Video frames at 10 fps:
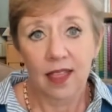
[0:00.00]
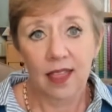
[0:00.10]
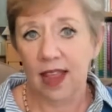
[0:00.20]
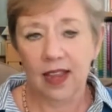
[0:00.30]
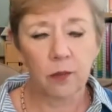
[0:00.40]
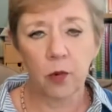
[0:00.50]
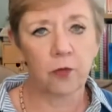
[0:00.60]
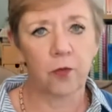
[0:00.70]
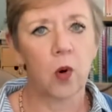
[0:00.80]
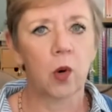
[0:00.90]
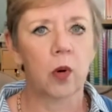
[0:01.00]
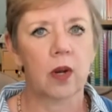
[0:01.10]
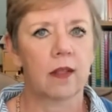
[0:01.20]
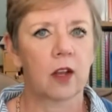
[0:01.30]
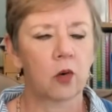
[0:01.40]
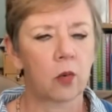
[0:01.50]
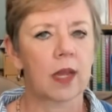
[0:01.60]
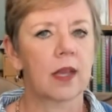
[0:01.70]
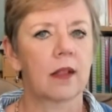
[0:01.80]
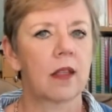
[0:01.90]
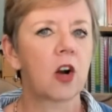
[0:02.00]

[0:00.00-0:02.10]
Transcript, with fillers: they can move forward in the curricula.